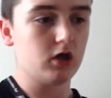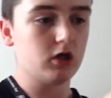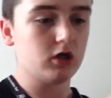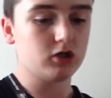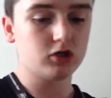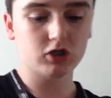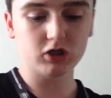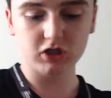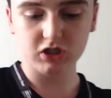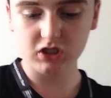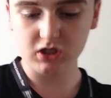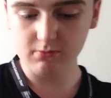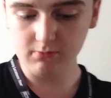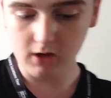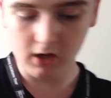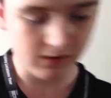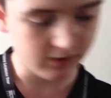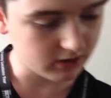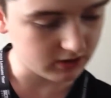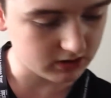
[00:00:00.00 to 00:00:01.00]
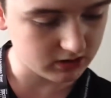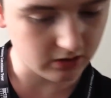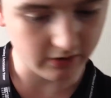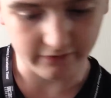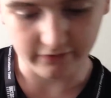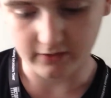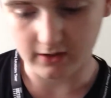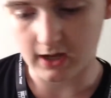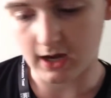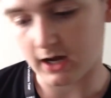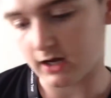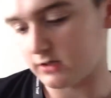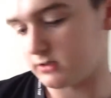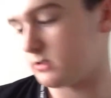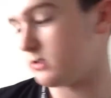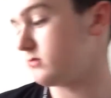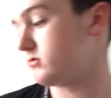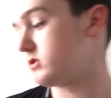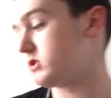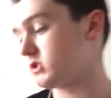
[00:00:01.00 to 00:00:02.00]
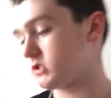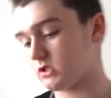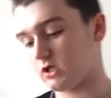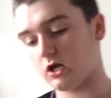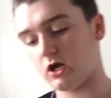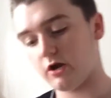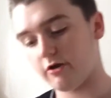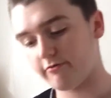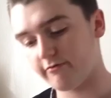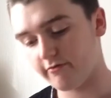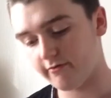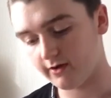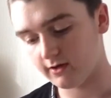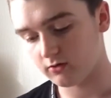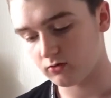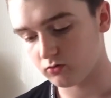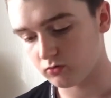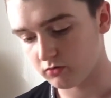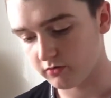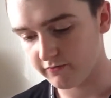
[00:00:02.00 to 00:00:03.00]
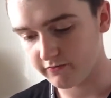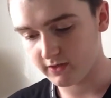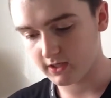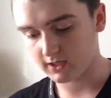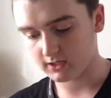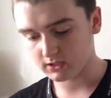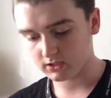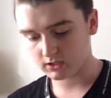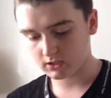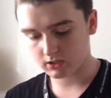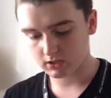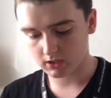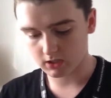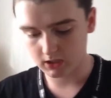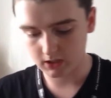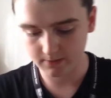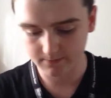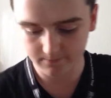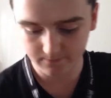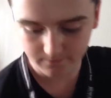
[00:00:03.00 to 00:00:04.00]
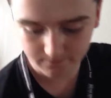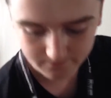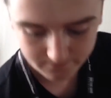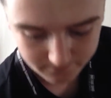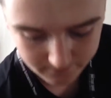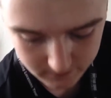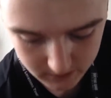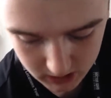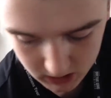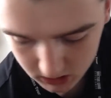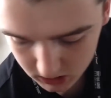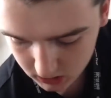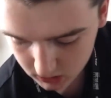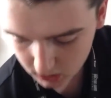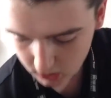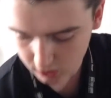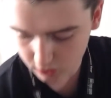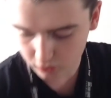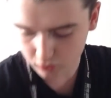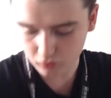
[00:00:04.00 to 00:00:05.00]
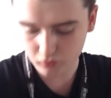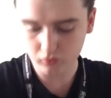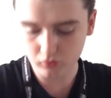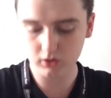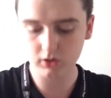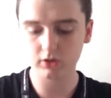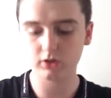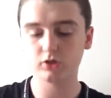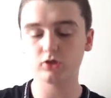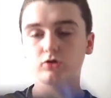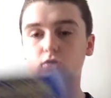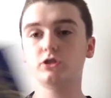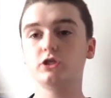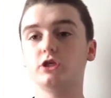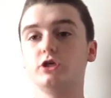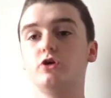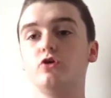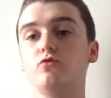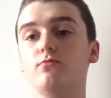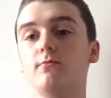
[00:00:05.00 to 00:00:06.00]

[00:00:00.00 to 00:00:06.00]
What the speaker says: just some other stuff like that. I just to carry around all of this. So, Doctor Who